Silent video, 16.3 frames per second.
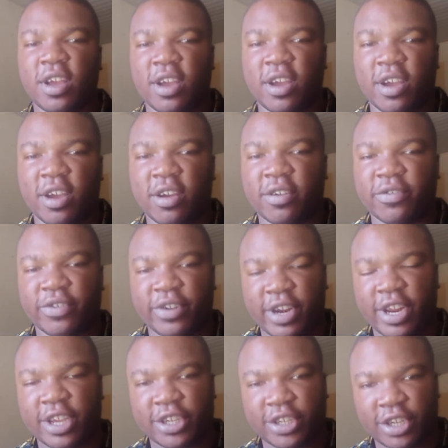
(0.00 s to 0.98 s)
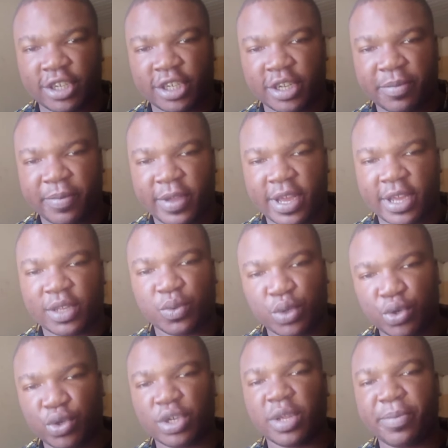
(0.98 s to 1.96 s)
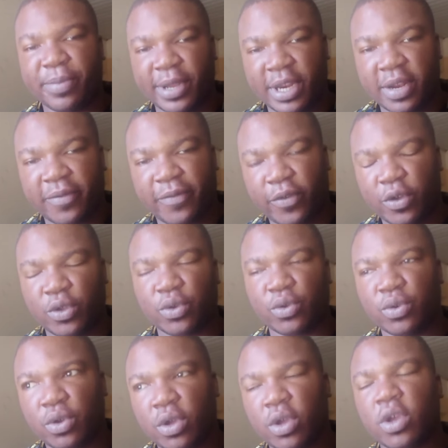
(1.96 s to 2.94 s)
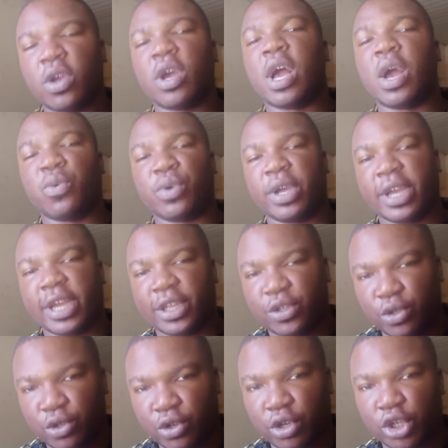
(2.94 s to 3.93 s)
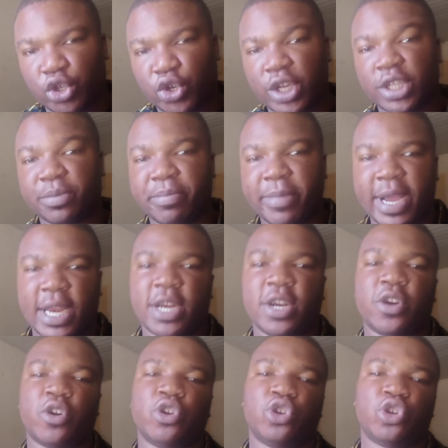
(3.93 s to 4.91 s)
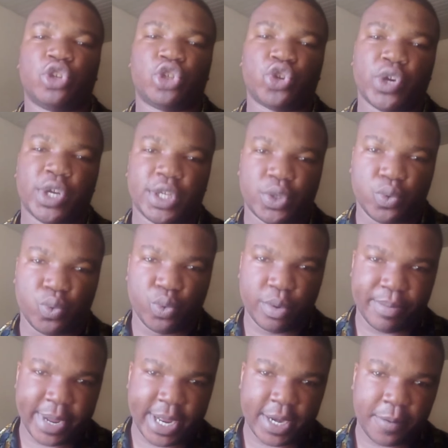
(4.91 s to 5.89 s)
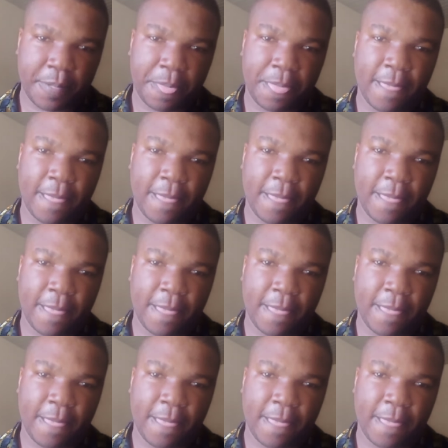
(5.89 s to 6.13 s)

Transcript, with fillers: our relationship. Yes, we do the bidding for you and we get you your choice man or your choice woman.